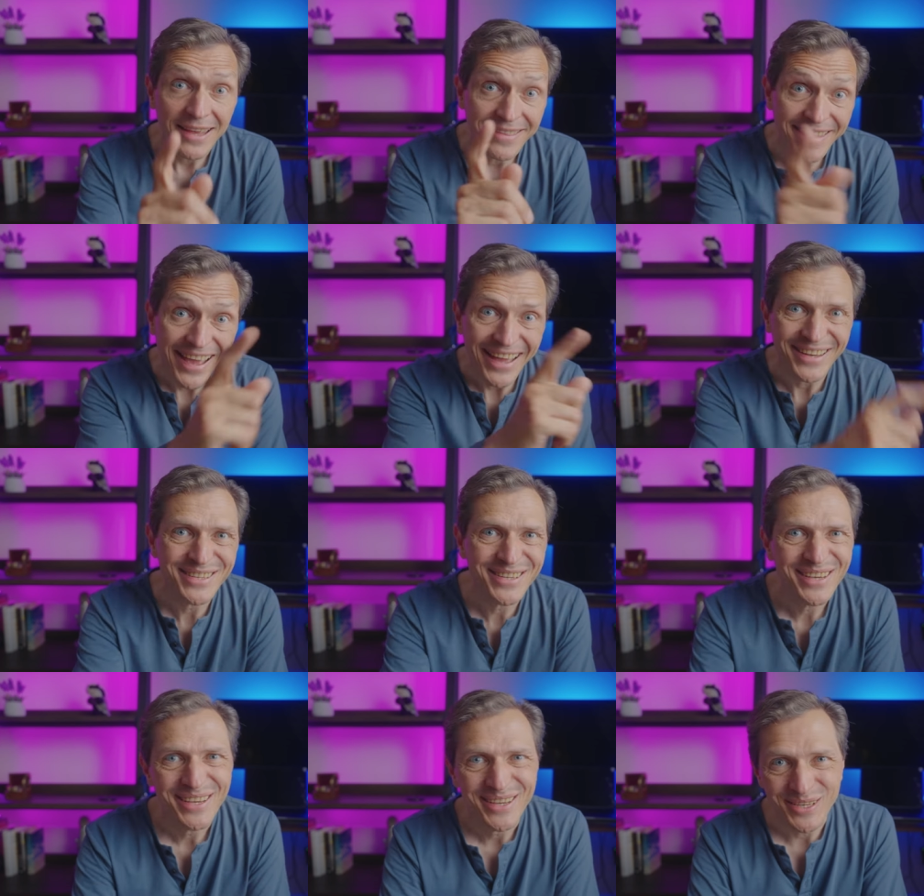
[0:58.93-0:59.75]

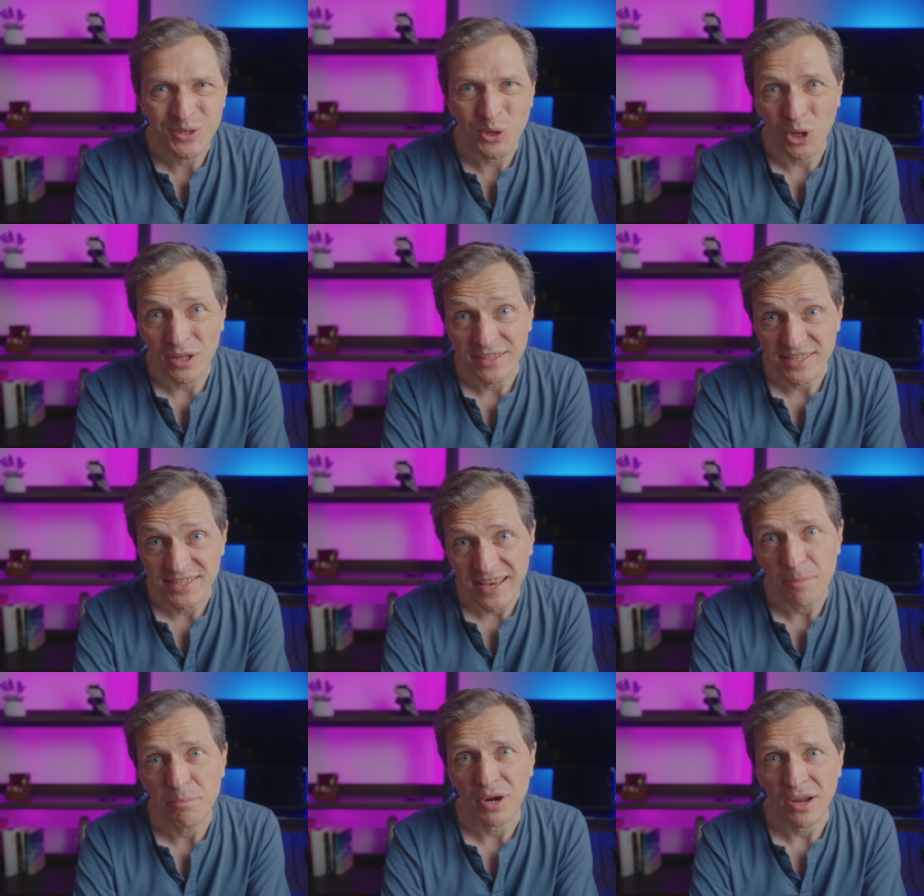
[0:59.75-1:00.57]
That is called the
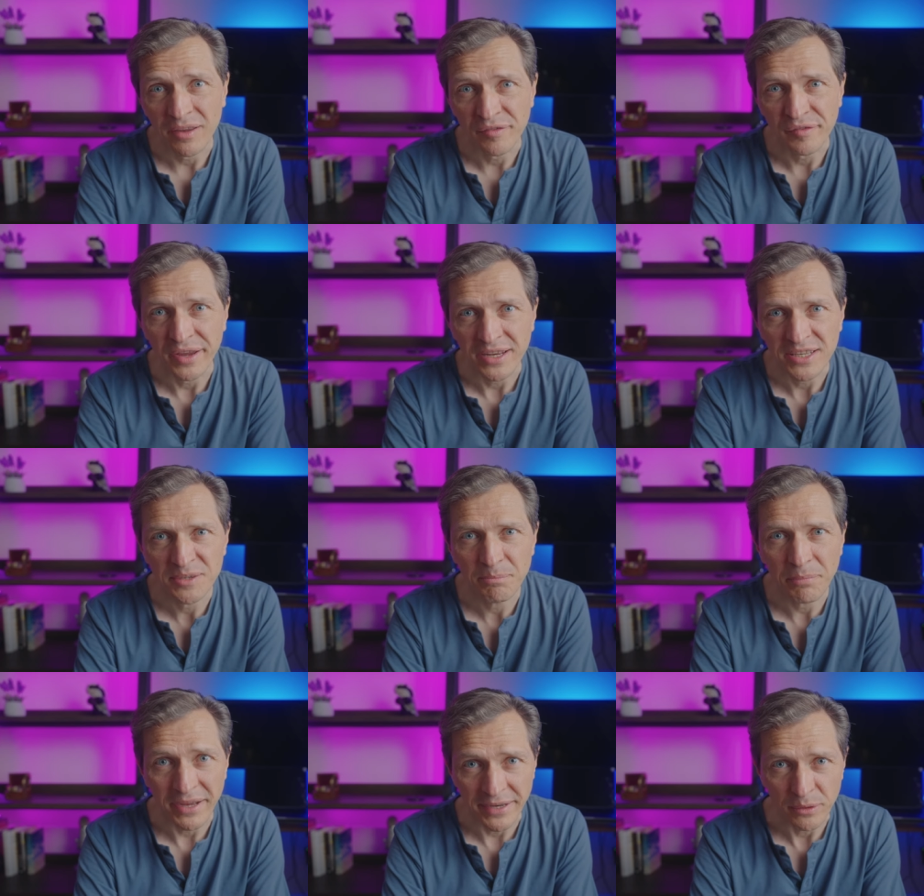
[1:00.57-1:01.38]
zebra
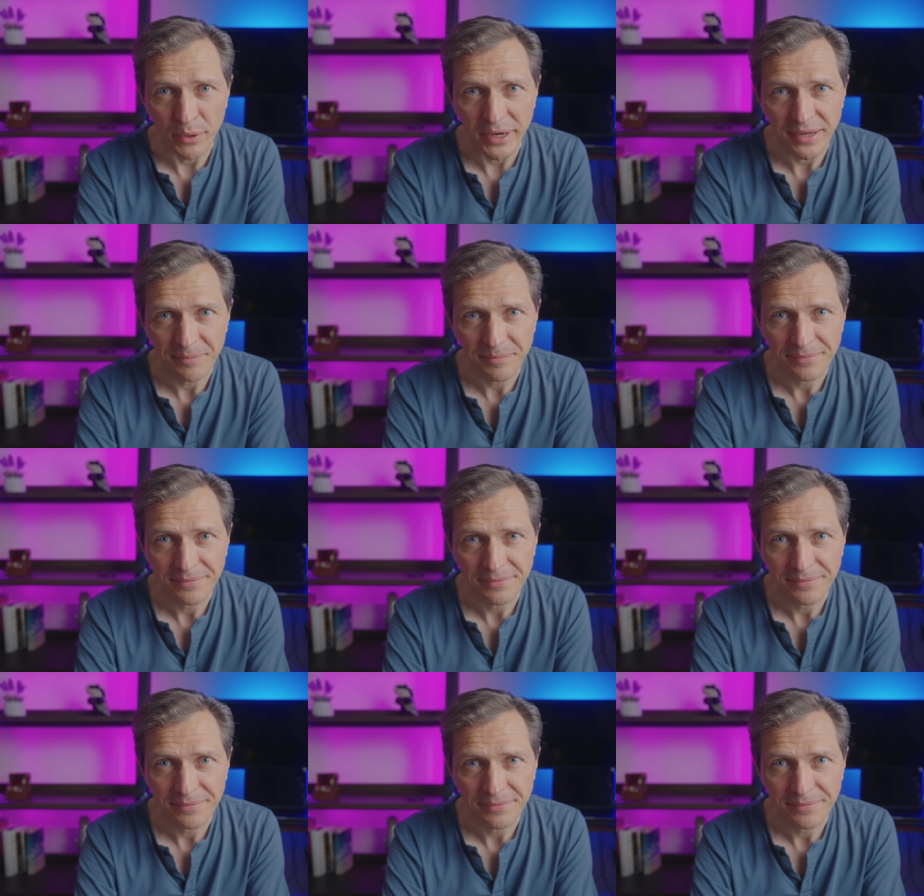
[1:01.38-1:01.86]
effect, by the way.